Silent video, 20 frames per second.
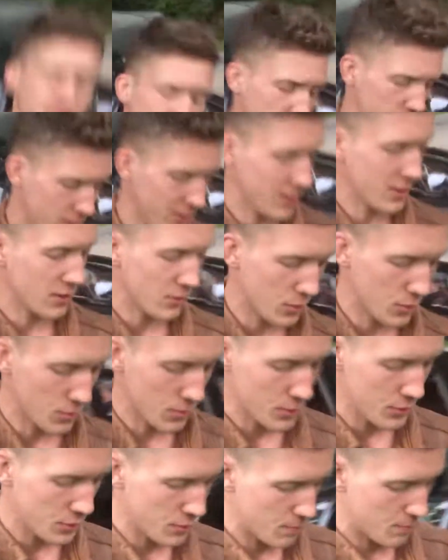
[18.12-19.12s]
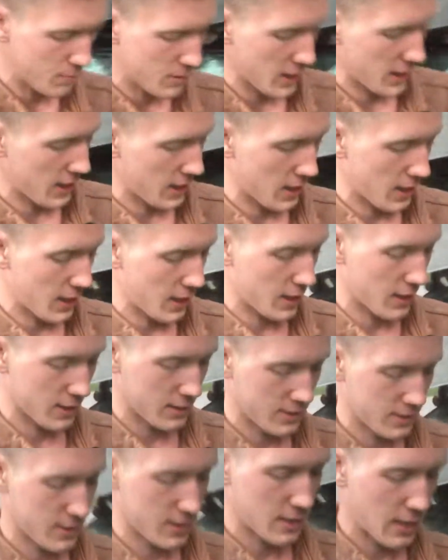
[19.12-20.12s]
Not really a guru, but I
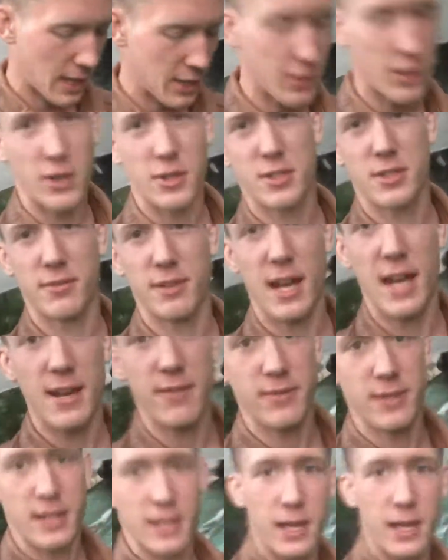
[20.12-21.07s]
know how to survive.